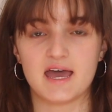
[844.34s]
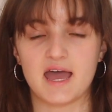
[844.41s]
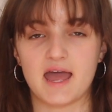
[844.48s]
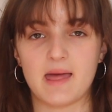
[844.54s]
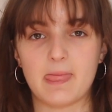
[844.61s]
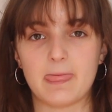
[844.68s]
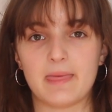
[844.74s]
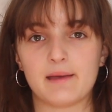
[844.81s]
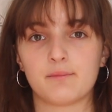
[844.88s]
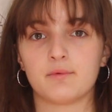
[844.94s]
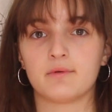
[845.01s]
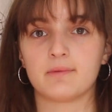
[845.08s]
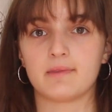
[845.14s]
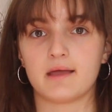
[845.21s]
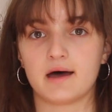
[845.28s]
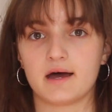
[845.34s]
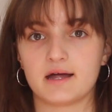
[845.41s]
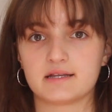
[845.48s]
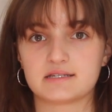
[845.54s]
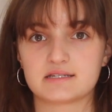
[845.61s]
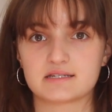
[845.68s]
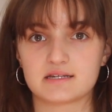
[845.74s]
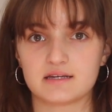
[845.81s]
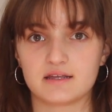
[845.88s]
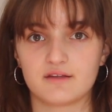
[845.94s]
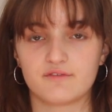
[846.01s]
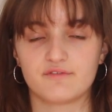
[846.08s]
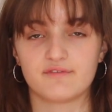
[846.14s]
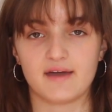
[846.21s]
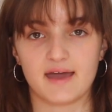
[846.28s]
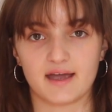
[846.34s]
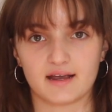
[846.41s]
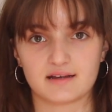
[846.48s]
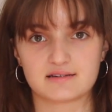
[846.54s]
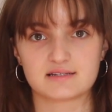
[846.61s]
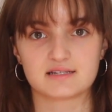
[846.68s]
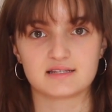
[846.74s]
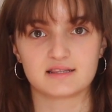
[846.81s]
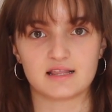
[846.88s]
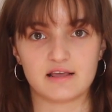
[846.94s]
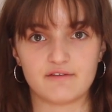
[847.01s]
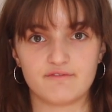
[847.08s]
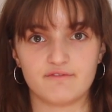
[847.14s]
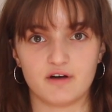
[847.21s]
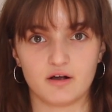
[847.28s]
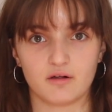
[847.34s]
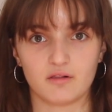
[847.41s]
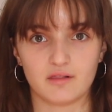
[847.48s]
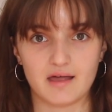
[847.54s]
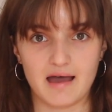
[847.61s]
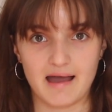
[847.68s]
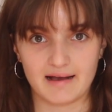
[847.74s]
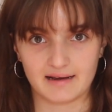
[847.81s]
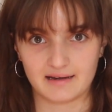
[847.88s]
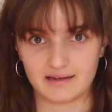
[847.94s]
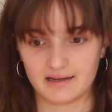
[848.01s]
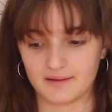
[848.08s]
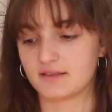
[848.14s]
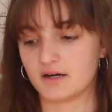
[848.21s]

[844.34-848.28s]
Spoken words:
and they will not affect the fungal acne.